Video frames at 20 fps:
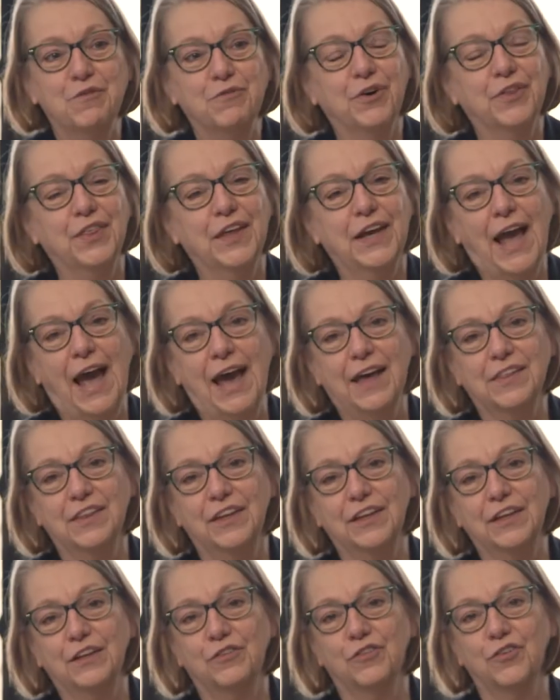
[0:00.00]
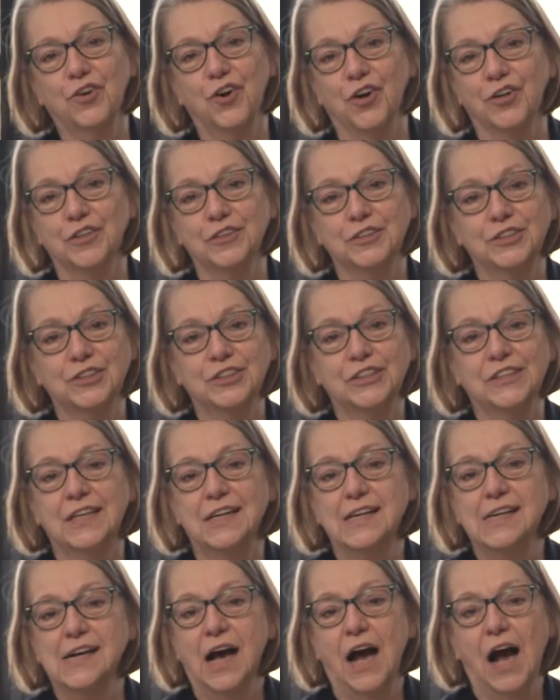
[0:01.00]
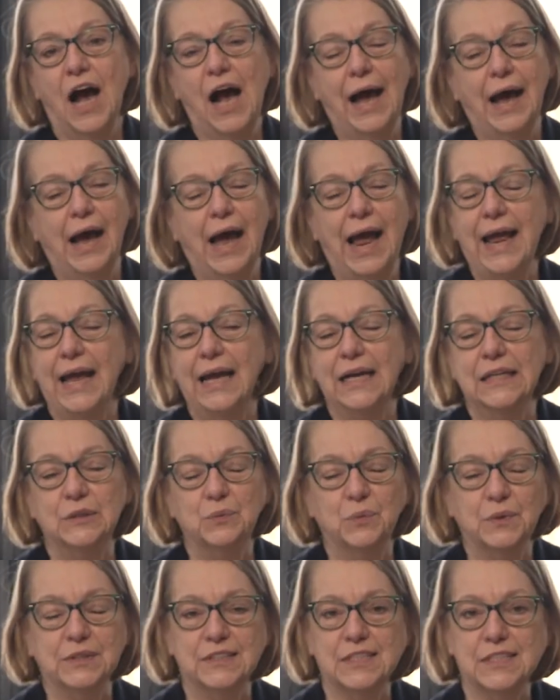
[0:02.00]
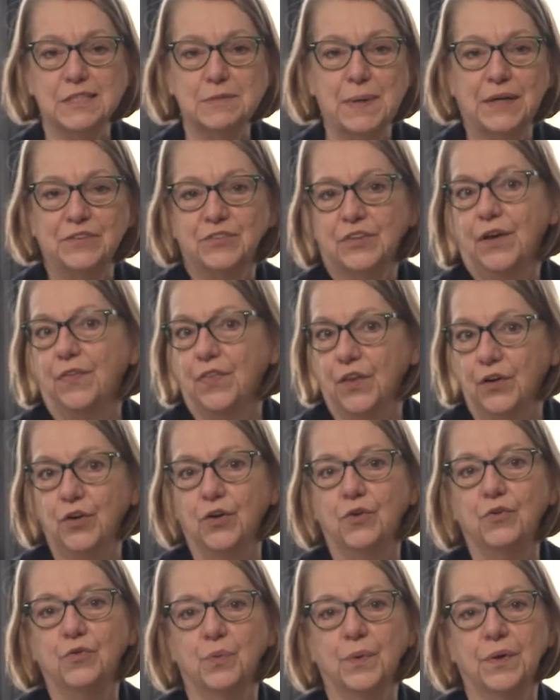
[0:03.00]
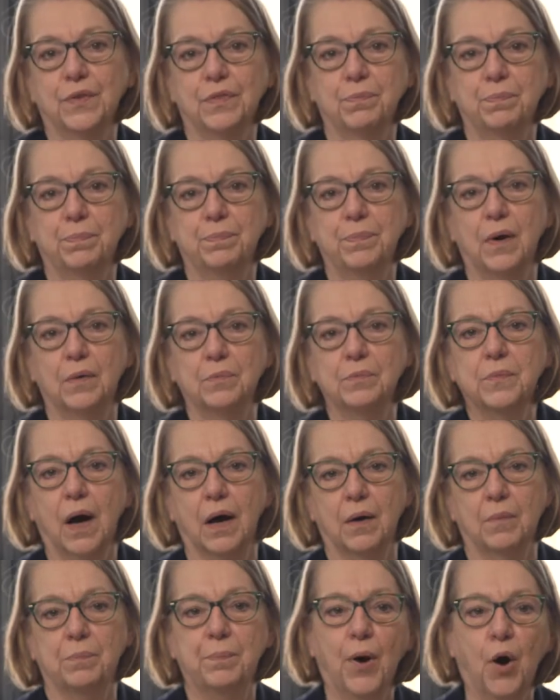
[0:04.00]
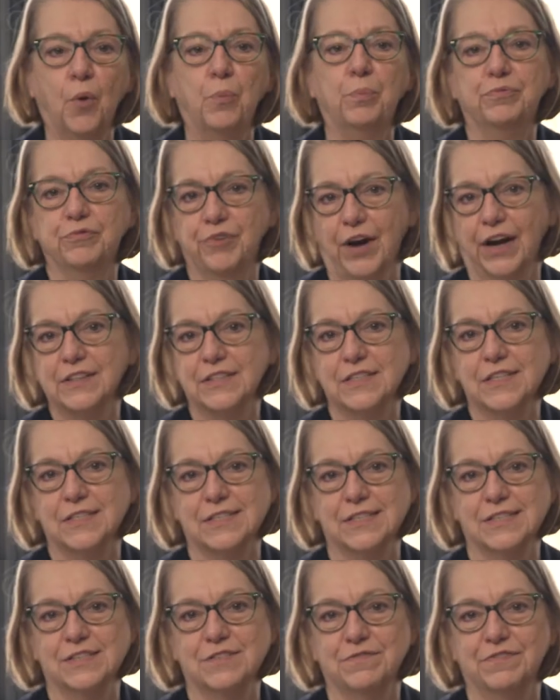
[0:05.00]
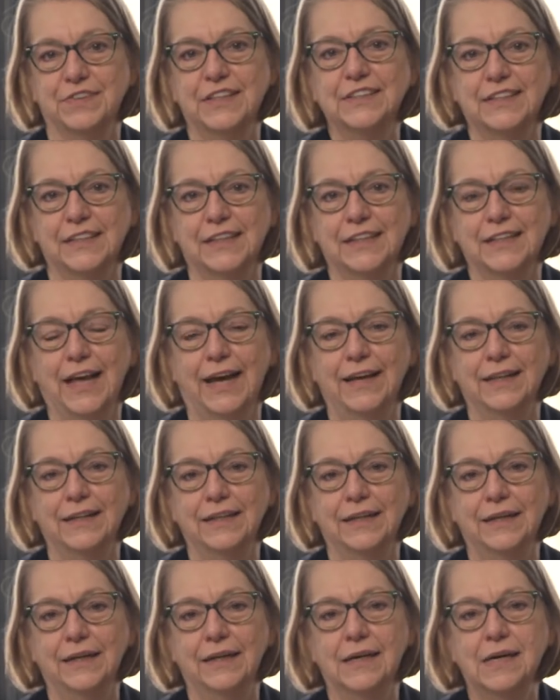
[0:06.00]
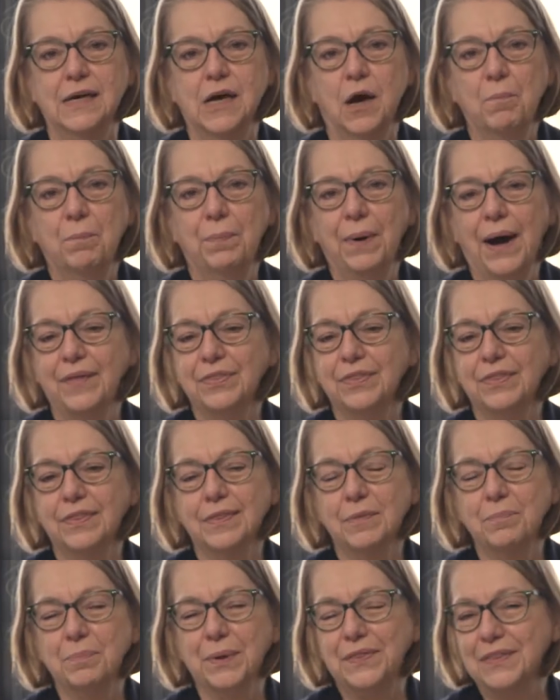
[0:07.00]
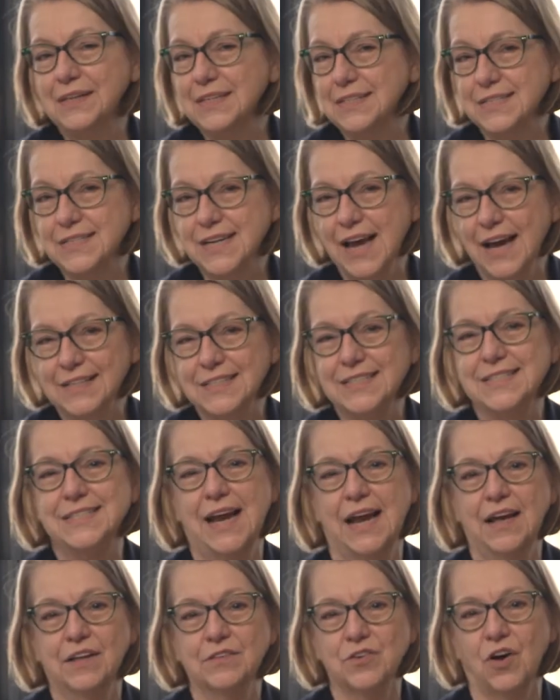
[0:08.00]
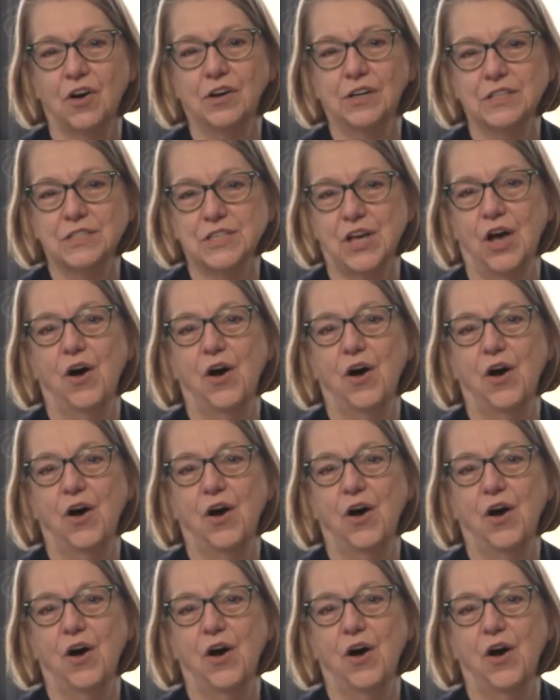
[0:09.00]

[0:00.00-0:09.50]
for the Catholic Church uh, and was especially in the news with uh, Pope Francis's visit lately. But, but this text stands on its